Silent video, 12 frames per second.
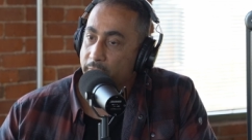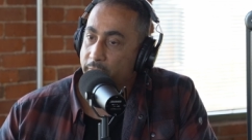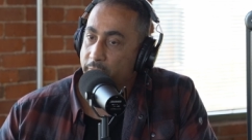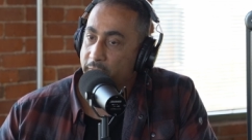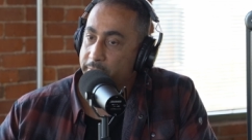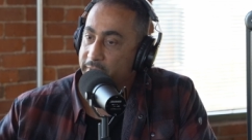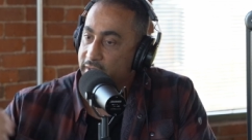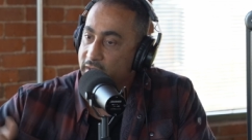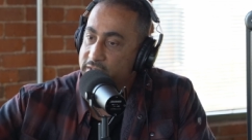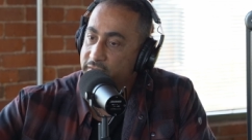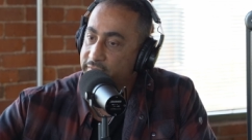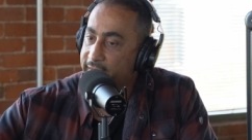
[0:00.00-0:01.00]
But
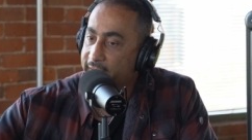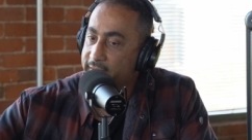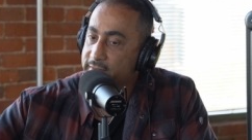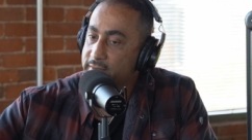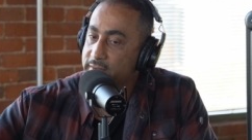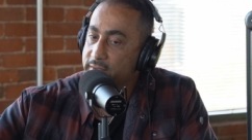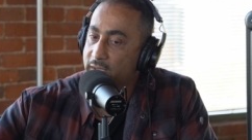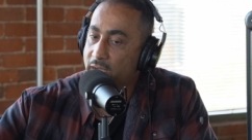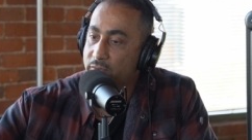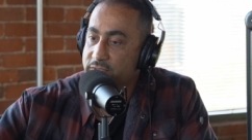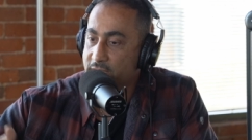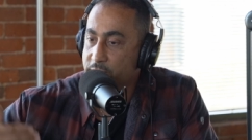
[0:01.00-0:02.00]
because of that,
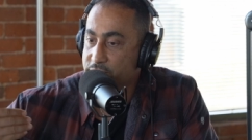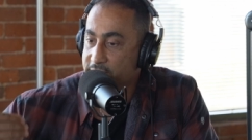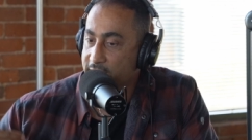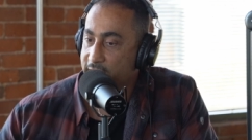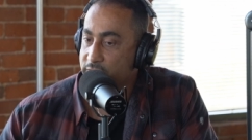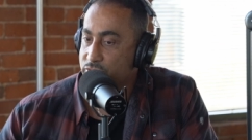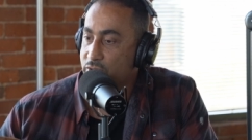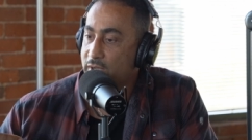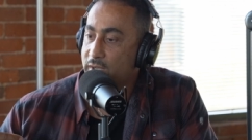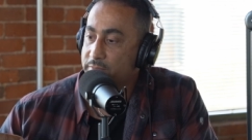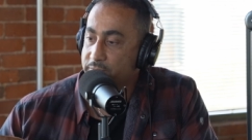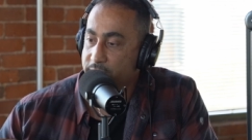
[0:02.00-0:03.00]
I was able to get a
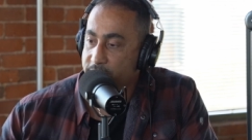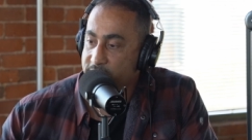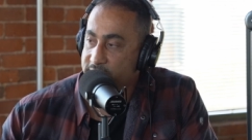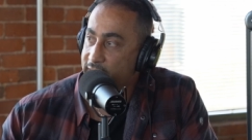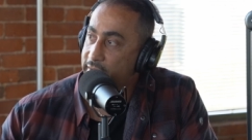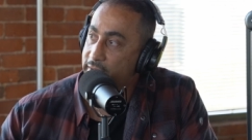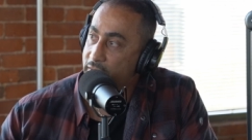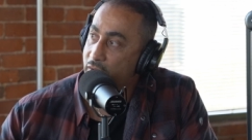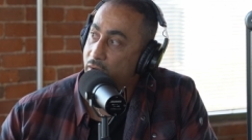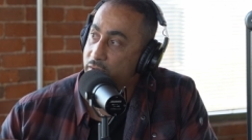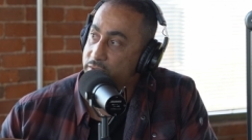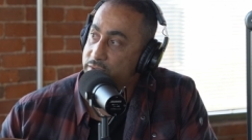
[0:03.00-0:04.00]
job selling
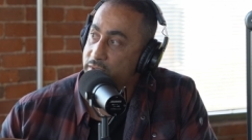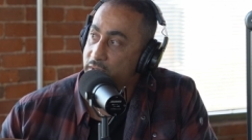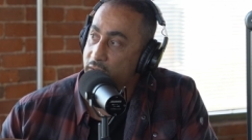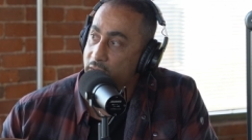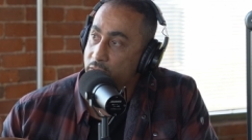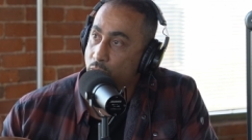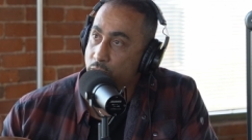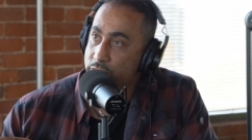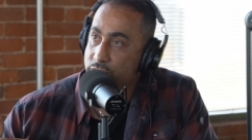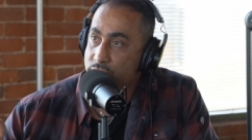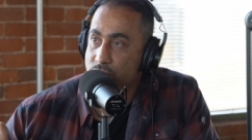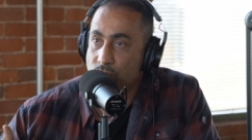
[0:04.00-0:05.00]
cars,
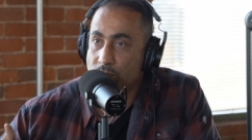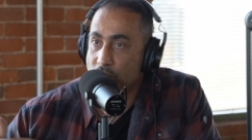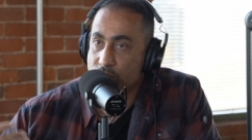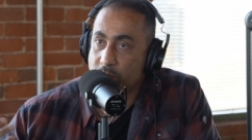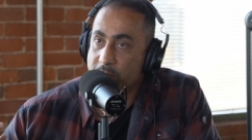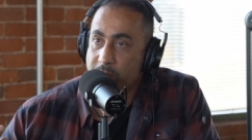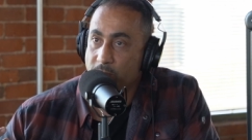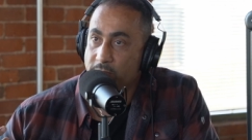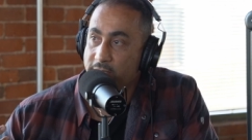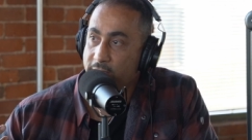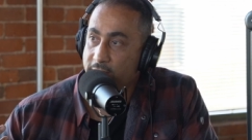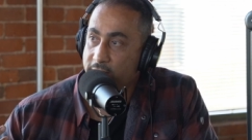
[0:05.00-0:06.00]
which to most people
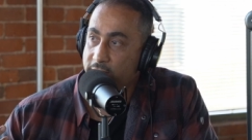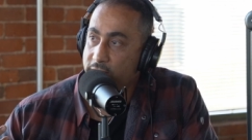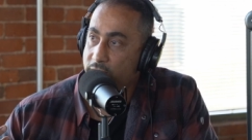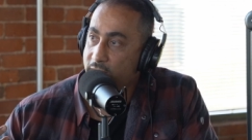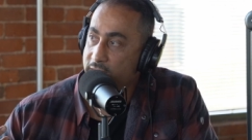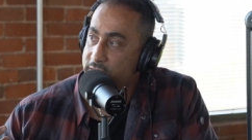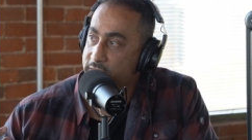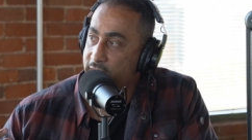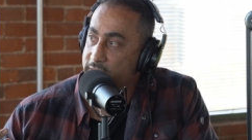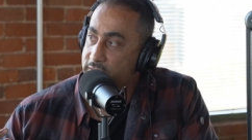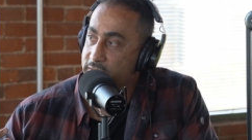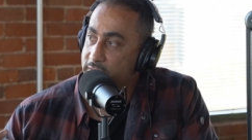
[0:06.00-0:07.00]
in here in the U.S.,
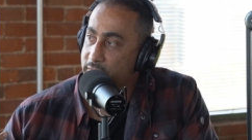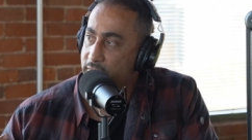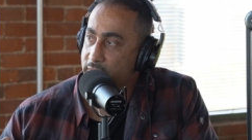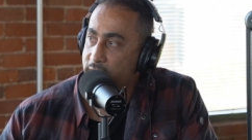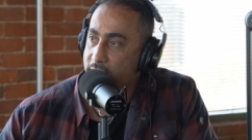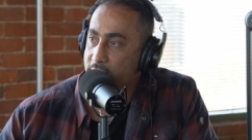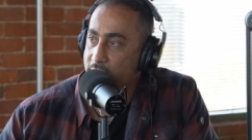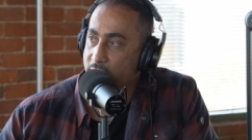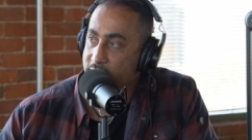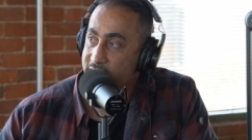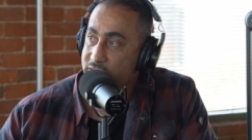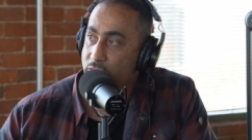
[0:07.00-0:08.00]
that's, you know,
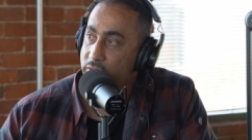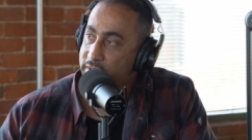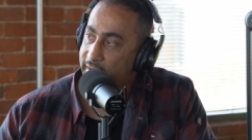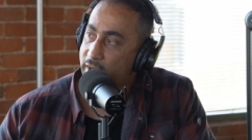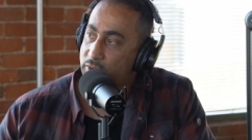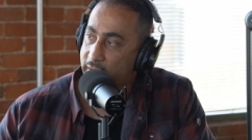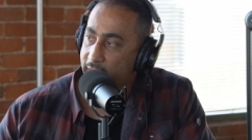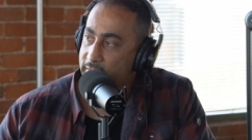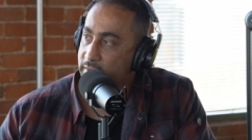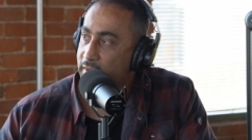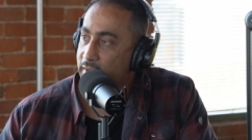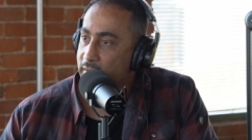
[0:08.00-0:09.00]
that's looked down at.
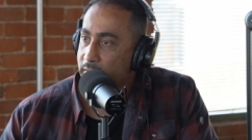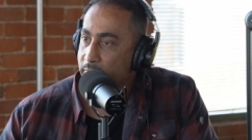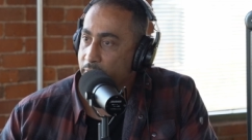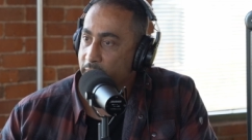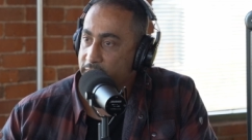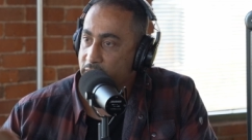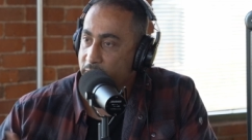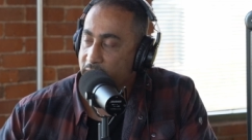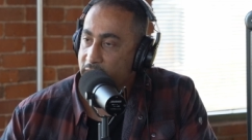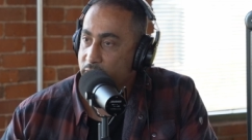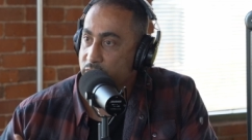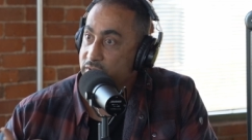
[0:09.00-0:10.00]
But to
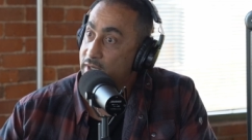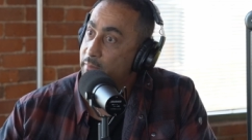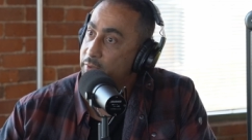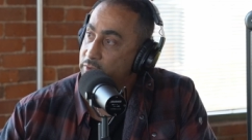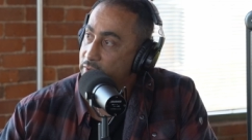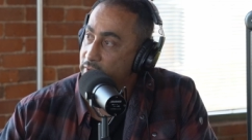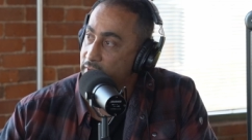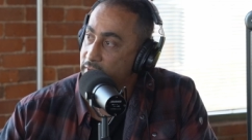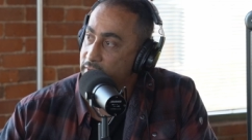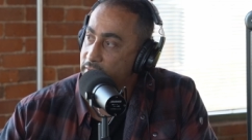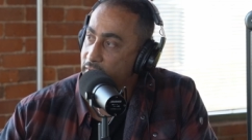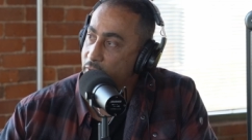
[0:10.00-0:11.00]
me, it was an
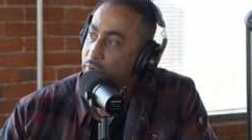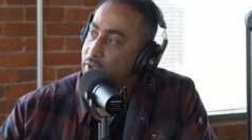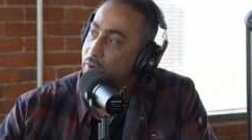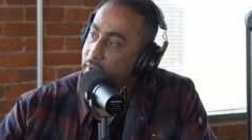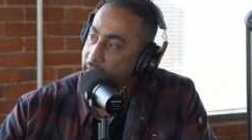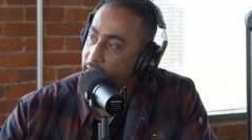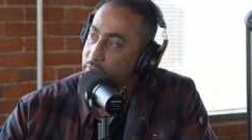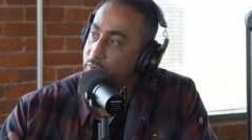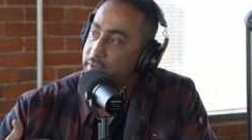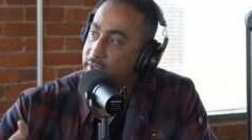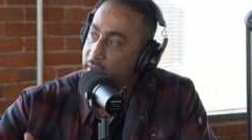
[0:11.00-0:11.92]
opportunity. Here we go again with an